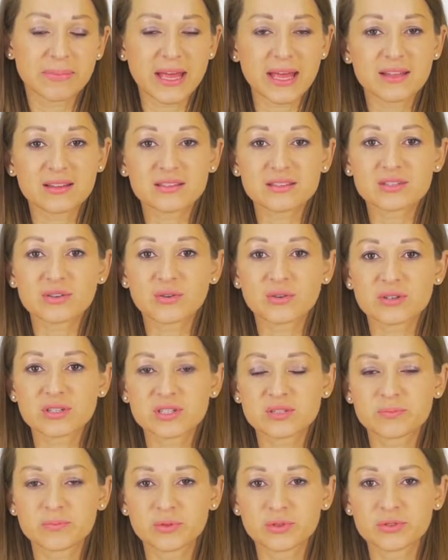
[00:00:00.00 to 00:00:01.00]
bands
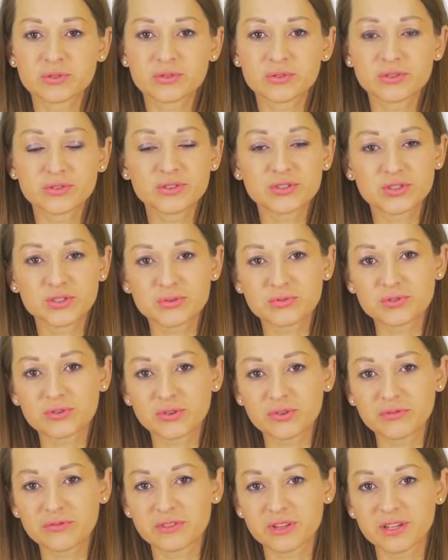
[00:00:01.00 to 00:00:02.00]
correspond to in terms
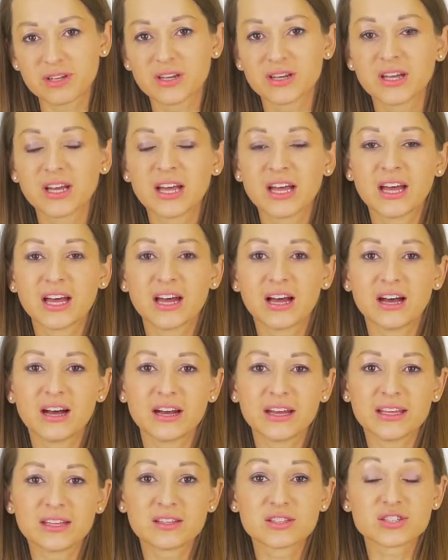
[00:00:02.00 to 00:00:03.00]
of the
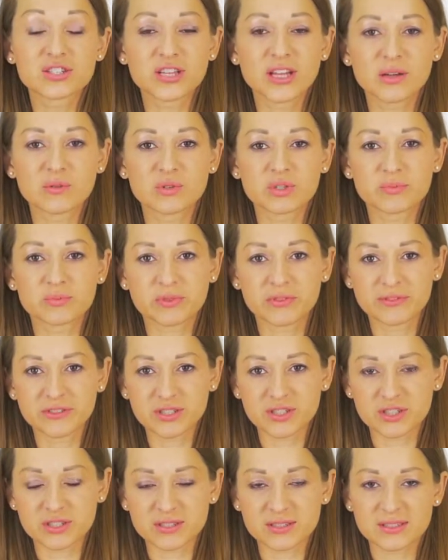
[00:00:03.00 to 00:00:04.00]
English language
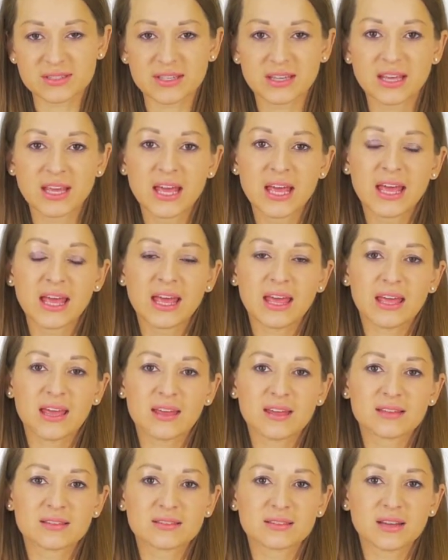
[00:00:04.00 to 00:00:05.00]
proficiency.
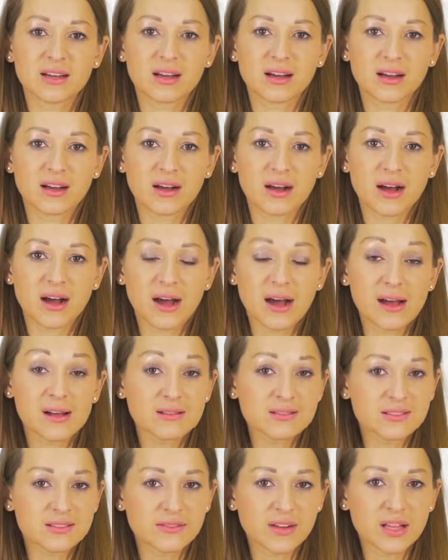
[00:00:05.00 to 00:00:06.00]
And
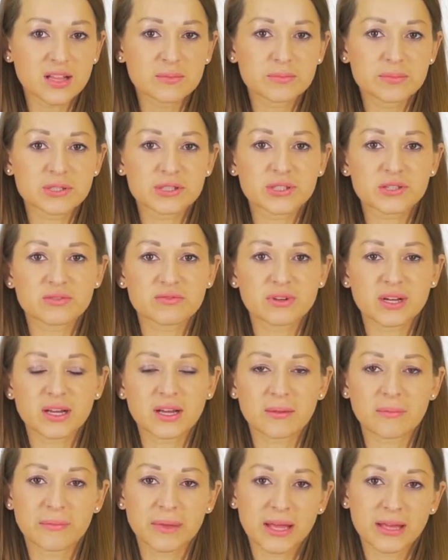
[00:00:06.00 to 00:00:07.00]
IELTS developers
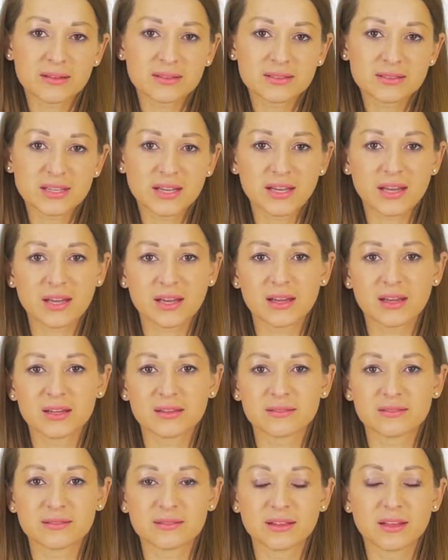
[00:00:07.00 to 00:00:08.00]
recommend
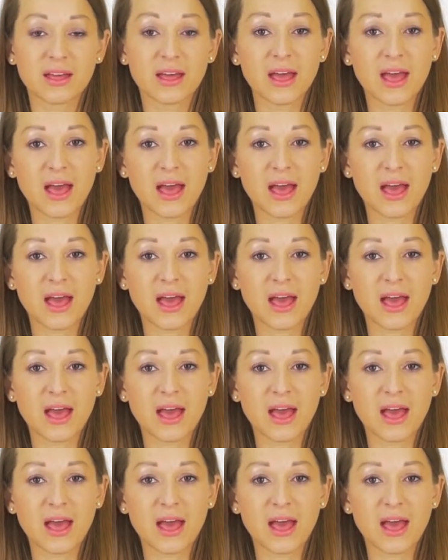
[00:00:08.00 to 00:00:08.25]
an